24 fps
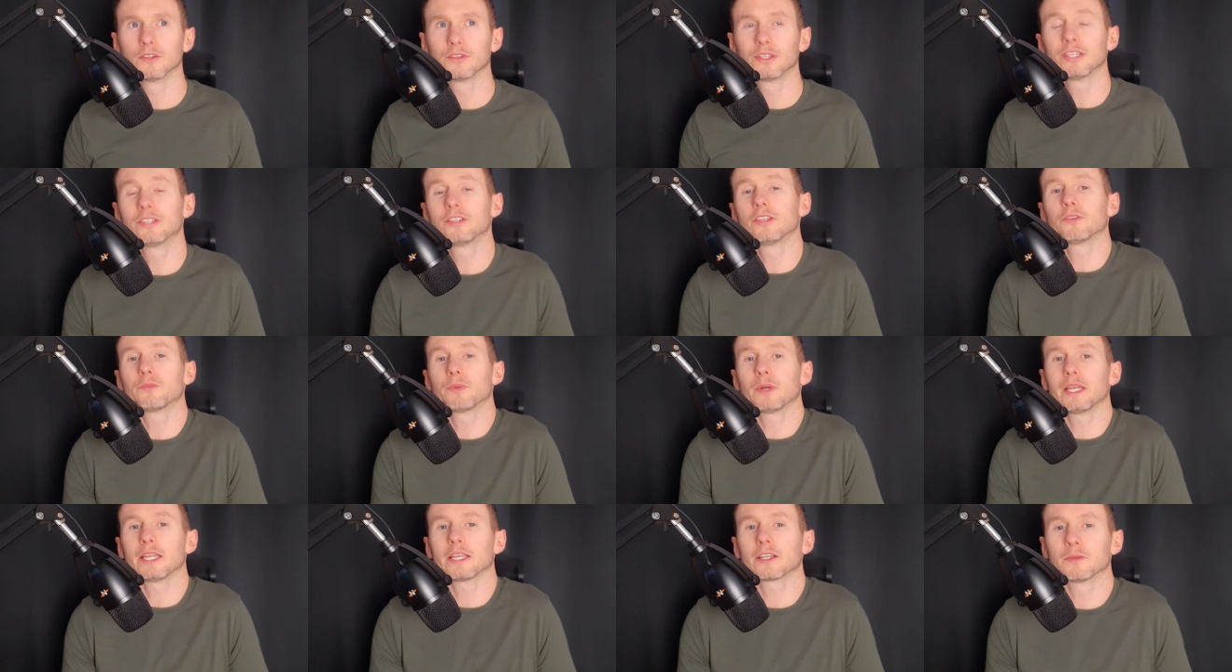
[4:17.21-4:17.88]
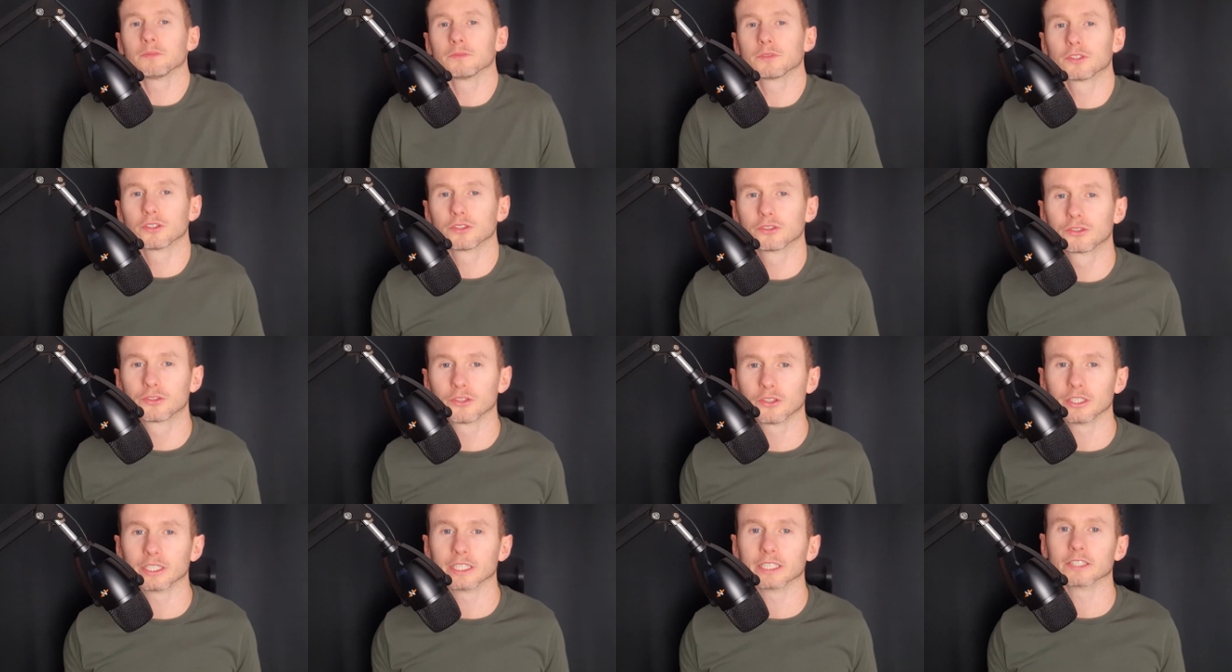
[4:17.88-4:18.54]
This is when it comes to
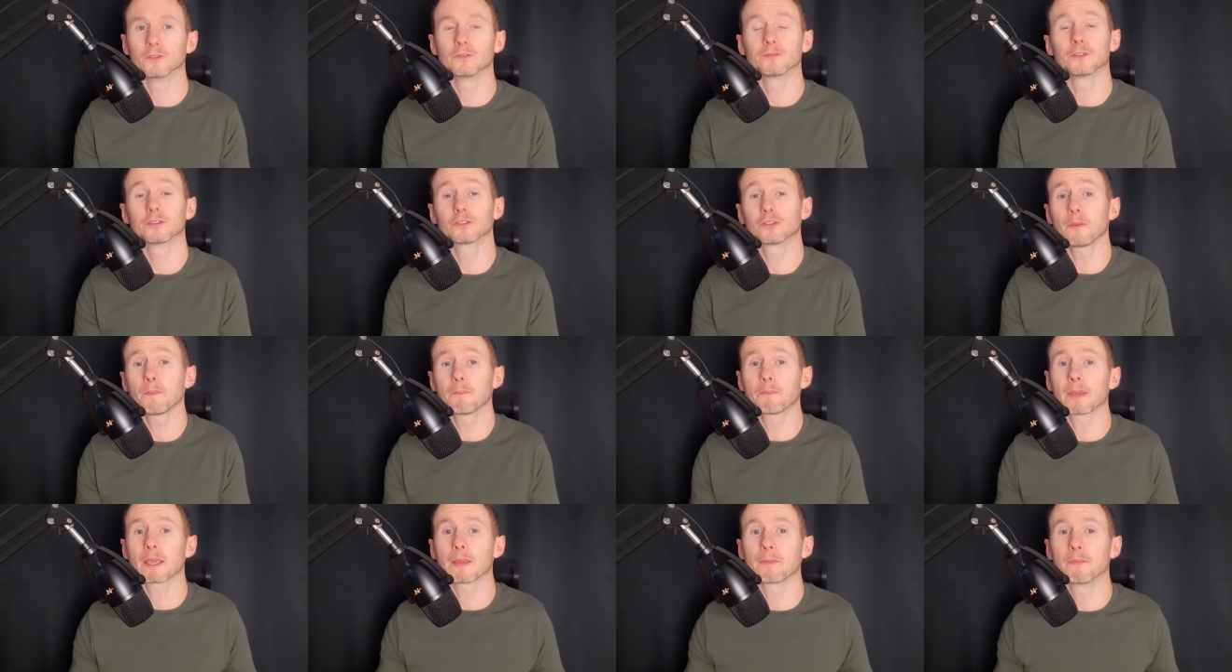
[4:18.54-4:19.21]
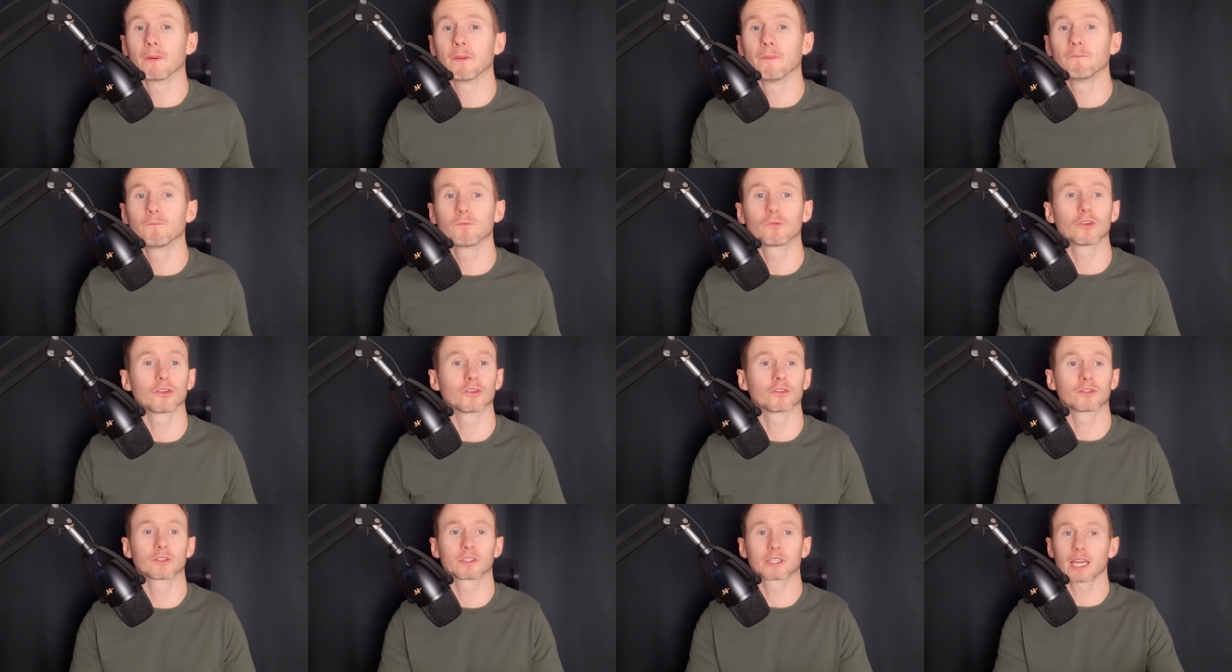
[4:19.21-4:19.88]
studying. For some people,
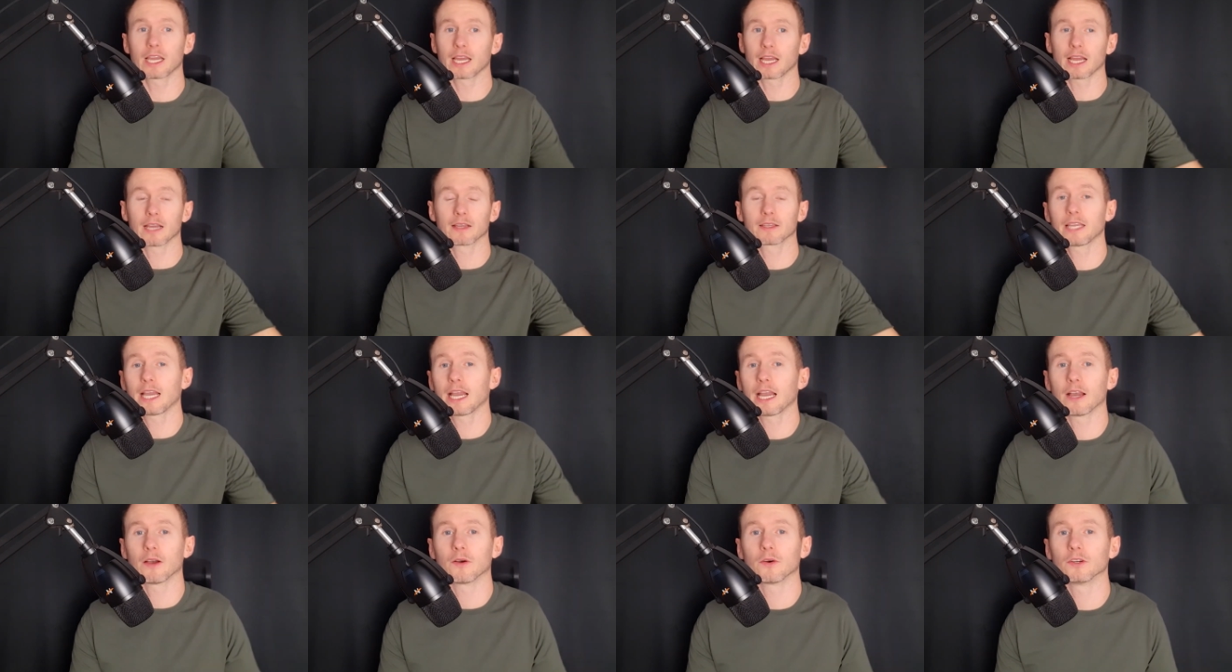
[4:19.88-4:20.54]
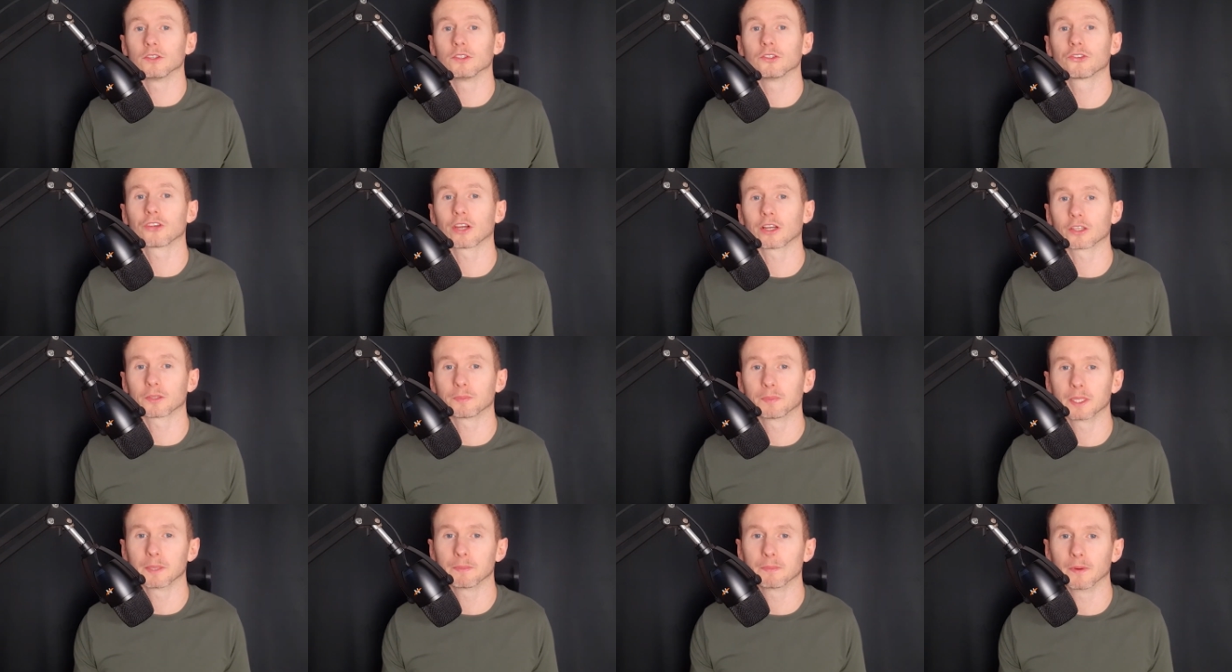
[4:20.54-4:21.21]
just get out and chat
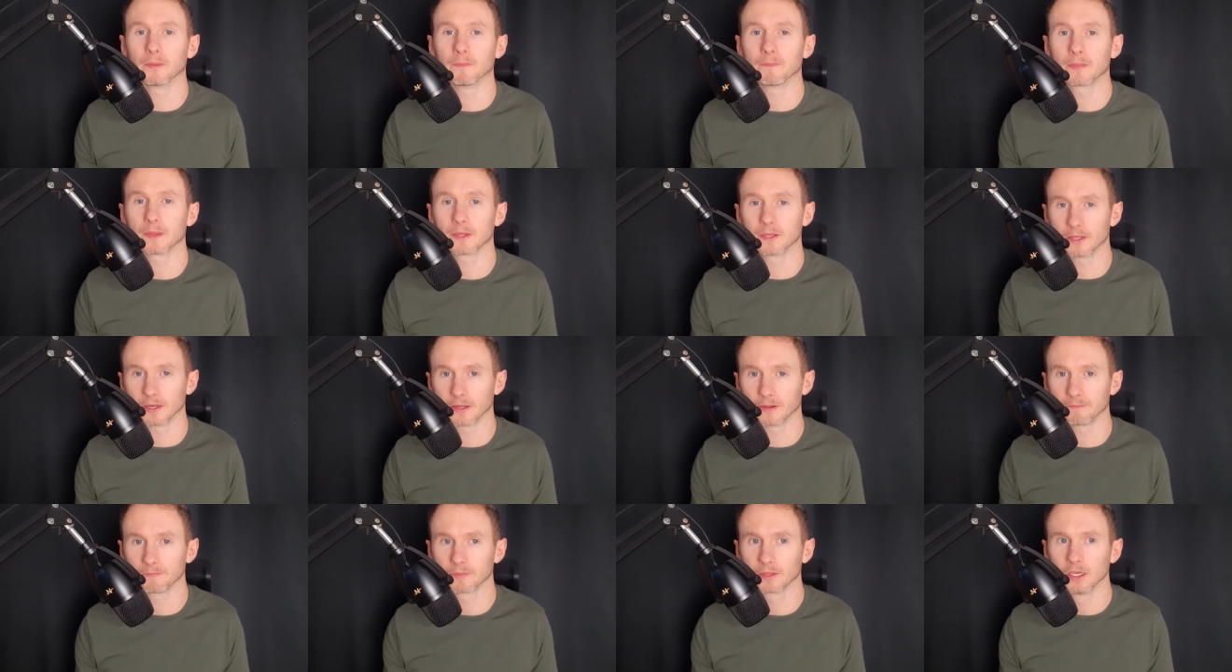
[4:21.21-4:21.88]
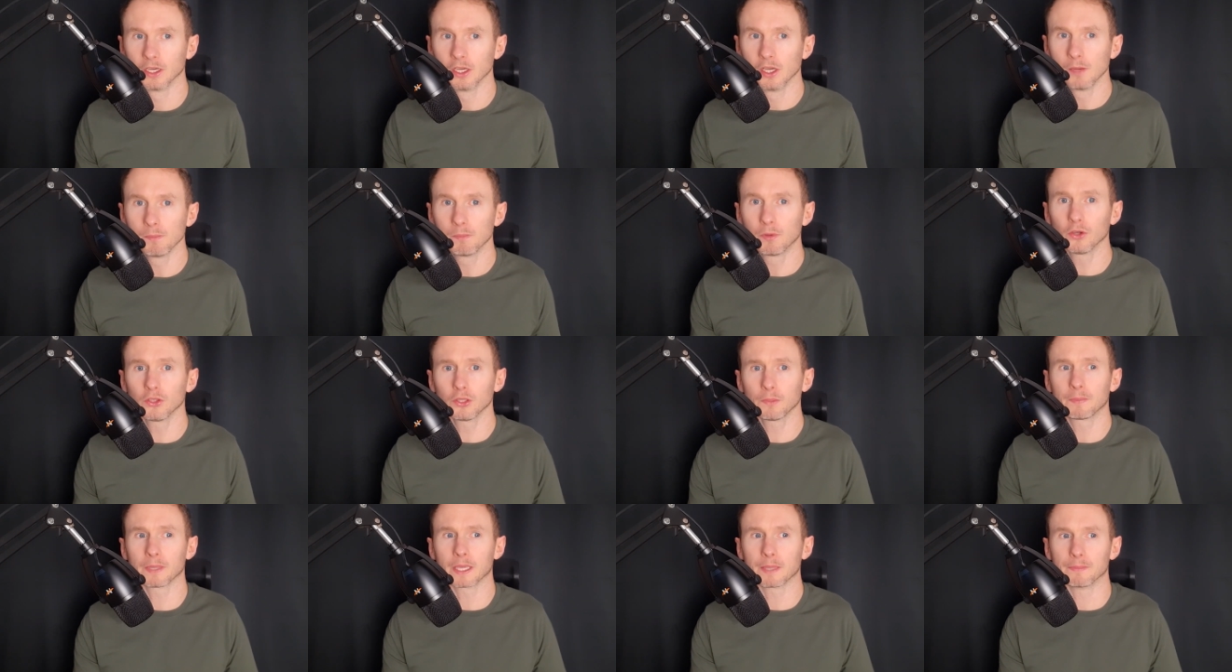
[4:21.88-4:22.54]
to people, But
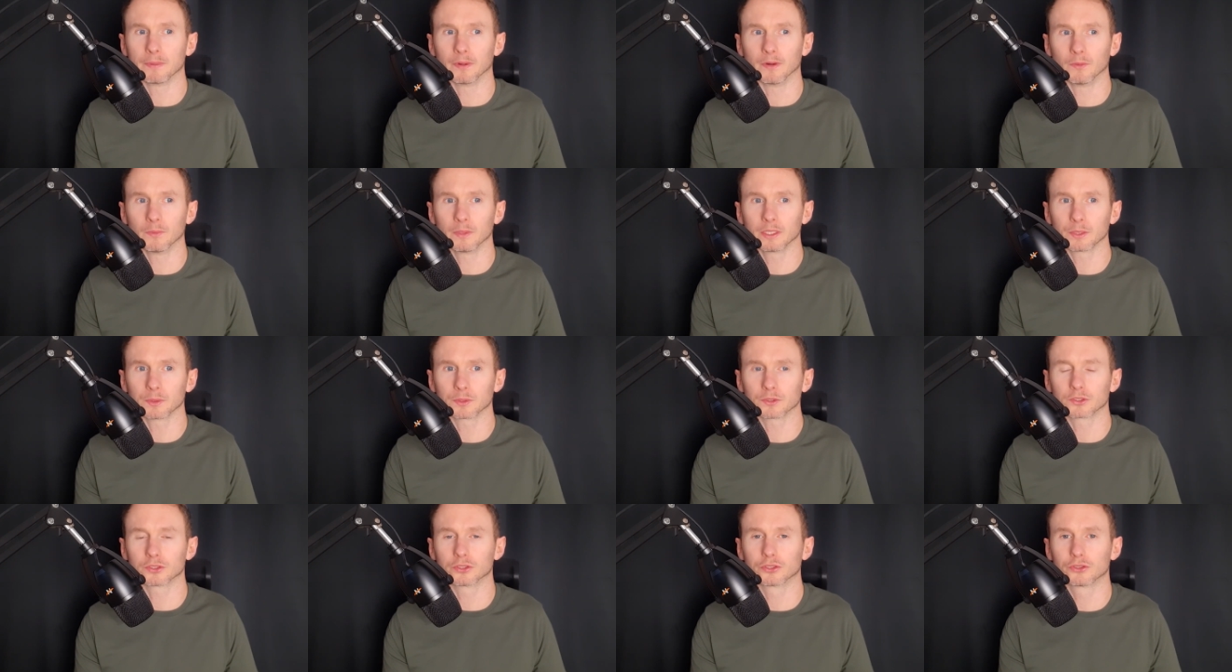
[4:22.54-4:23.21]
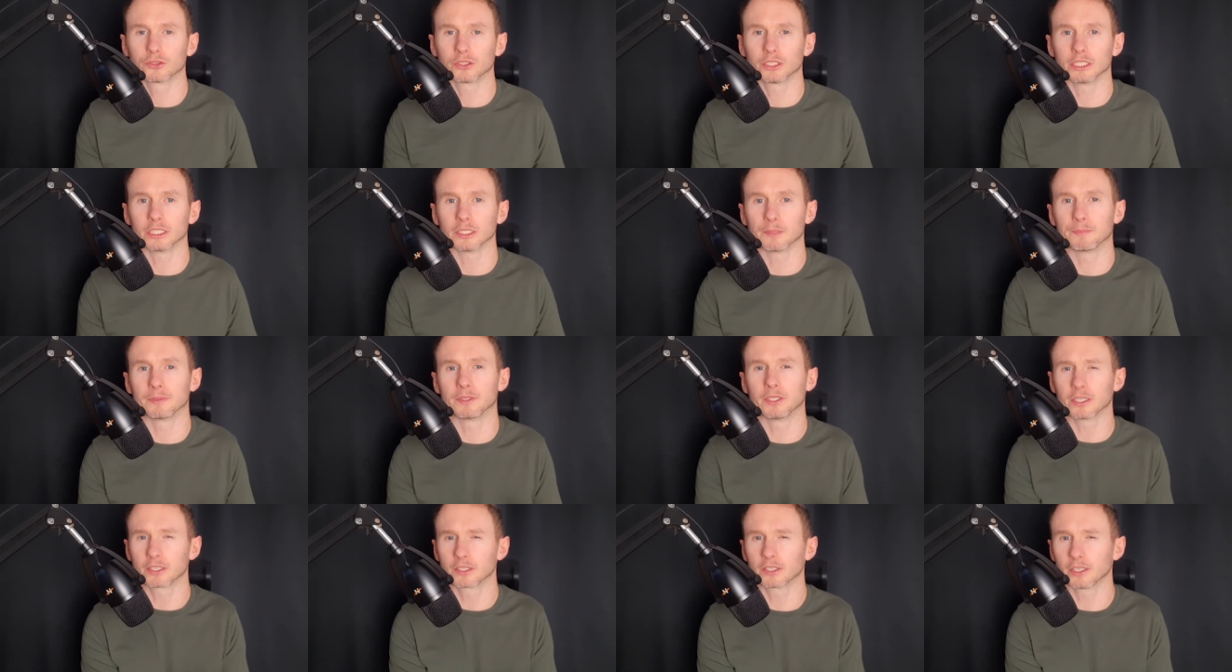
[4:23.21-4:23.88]
other people, when you want to study a
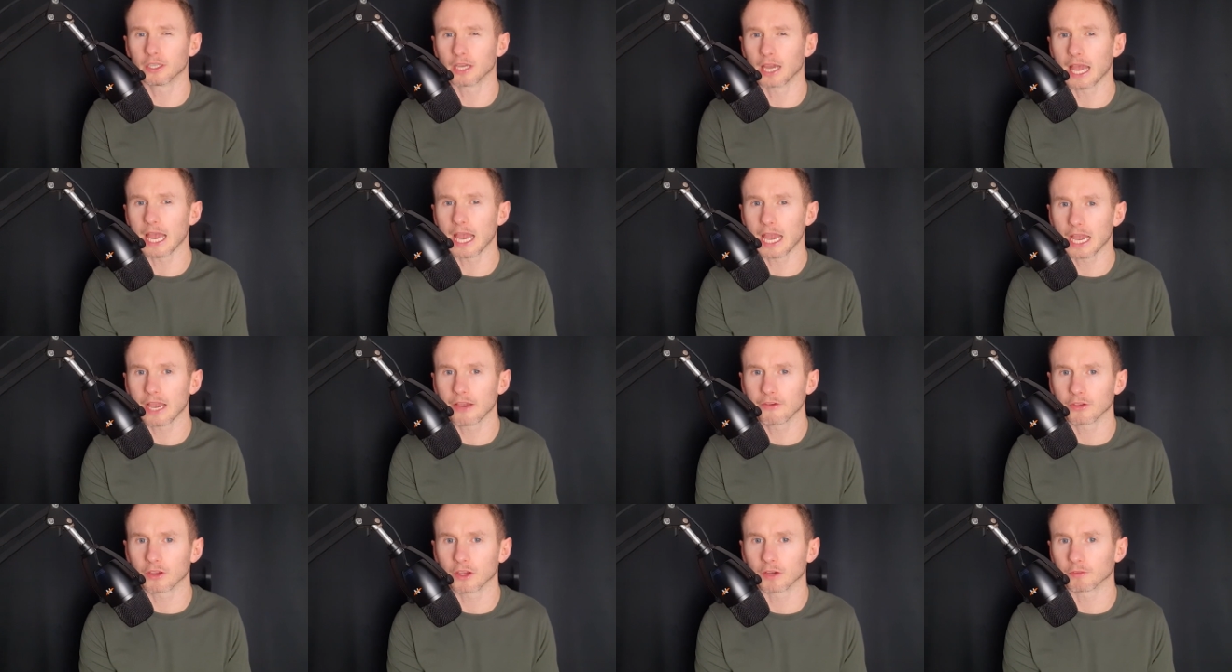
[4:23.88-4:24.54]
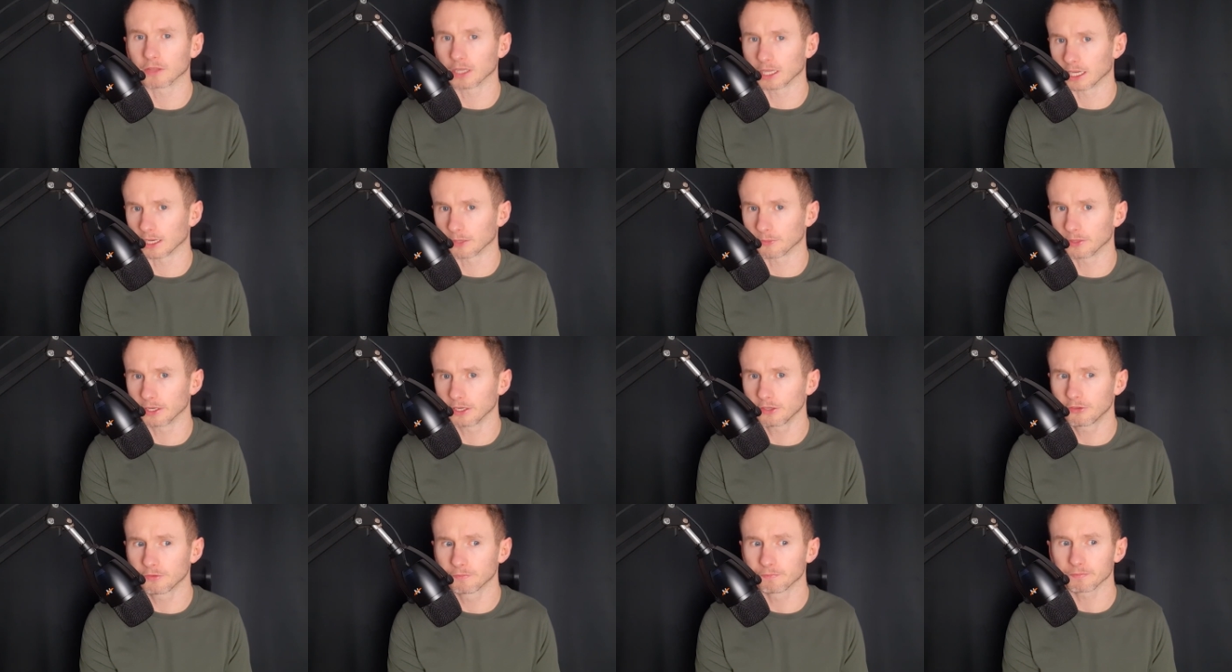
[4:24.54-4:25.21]
particular area of the
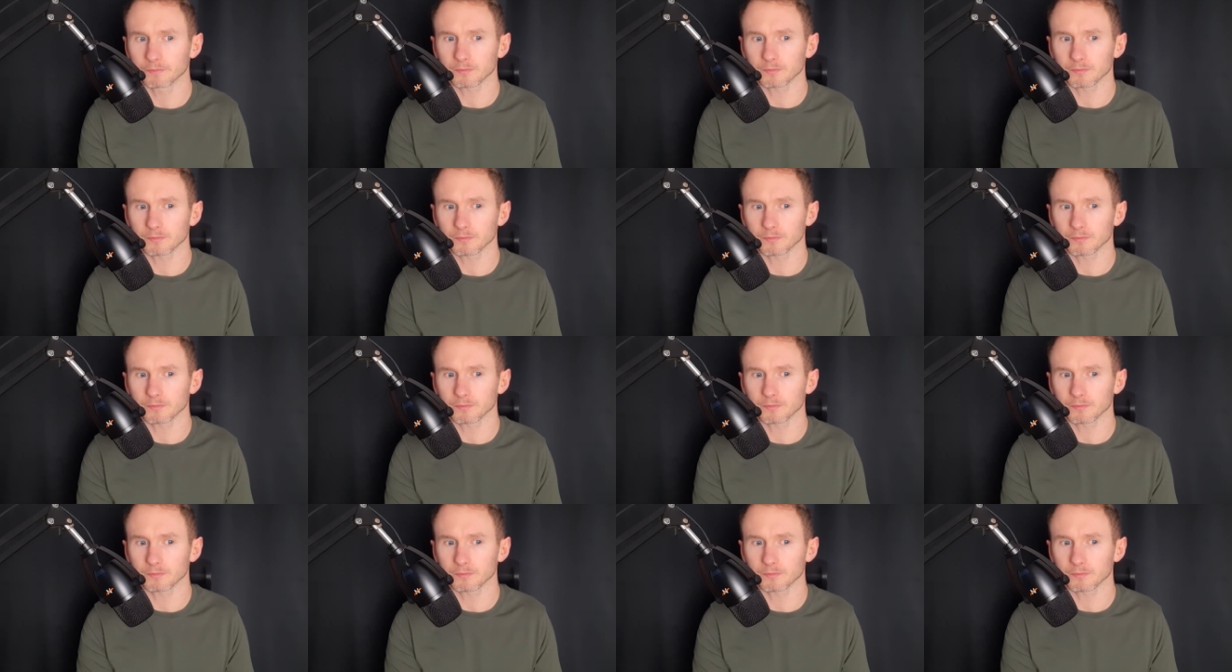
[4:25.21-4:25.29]
language,